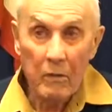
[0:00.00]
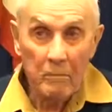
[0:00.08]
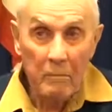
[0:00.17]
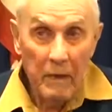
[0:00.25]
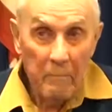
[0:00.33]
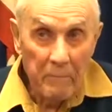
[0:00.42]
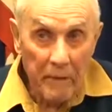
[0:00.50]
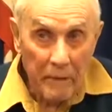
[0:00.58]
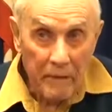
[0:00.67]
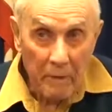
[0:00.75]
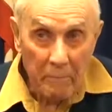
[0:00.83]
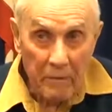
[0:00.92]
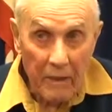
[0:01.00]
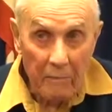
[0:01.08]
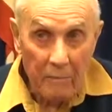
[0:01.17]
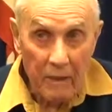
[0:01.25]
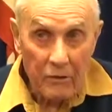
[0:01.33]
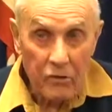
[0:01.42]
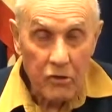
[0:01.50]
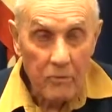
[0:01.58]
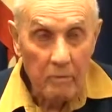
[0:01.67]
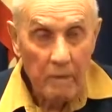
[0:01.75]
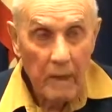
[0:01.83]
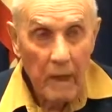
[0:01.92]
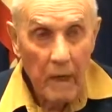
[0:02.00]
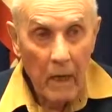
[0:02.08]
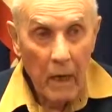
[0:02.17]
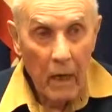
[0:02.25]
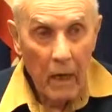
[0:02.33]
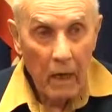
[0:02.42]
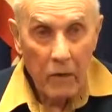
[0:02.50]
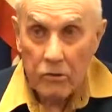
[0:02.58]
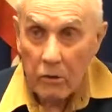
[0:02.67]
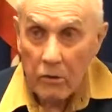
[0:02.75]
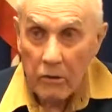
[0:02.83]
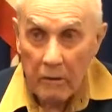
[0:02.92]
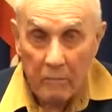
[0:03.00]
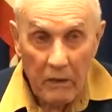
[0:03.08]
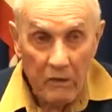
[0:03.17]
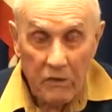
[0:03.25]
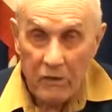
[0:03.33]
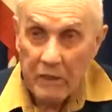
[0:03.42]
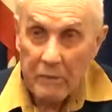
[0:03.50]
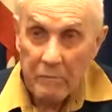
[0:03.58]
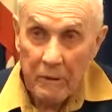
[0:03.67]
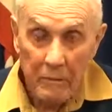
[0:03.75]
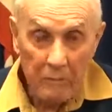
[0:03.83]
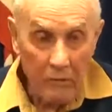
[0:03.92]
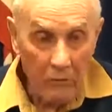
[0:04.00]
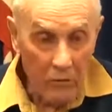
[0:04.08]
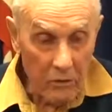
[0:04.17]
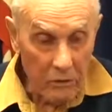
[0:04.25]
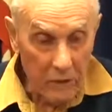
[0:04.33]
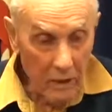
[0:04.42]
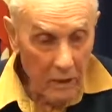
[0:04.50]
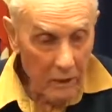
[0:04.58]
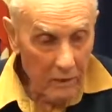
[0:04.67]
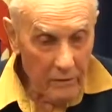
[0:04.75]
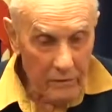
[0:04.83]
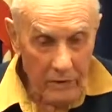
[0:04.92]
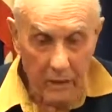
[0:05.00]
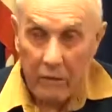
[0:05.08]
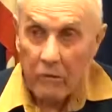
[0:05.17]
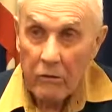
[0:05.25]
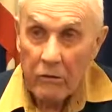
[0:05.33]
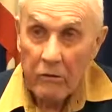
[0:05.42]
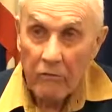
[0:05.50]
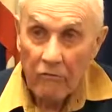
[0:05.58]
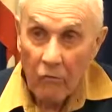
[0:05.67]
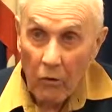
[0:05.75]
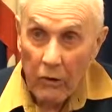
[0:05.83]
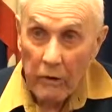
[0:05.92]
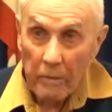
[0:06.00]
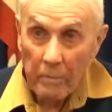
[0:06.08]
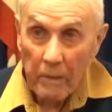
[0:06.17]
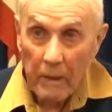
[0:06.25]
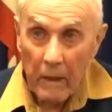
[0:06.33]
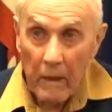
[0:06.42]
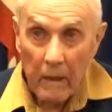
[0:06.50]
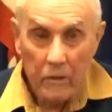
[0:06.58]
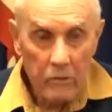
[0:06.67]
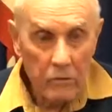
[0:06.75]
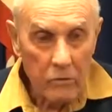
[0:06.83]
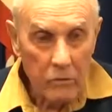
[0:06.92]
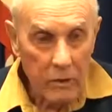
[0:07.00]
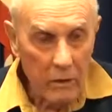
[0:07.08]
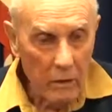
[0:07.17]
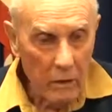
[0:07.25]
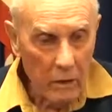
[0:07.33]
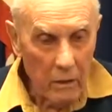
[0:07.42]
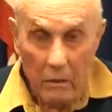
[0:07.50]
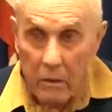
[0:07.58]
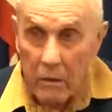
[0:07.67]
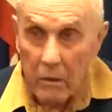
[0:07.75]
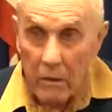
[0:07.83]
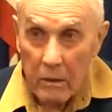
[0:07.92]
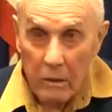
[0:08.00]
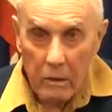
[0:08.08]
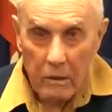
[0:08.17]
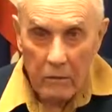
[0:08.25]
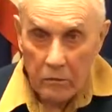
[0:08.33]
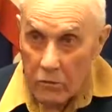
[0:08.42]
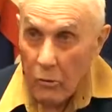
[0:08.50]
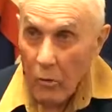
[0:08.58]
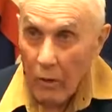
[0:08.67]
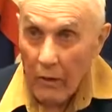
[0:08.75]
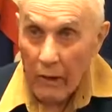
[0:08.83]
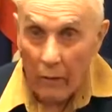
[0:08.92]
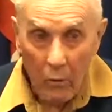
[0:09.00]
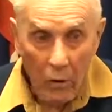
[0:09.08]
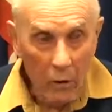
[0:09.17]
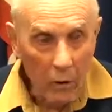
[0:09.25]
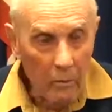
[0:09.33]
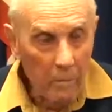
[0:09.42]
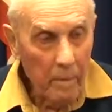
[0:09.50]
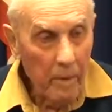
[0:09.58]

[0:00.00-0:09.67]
weren't picked up that much during the Depression, simply because the city couldn't afford to do all that work.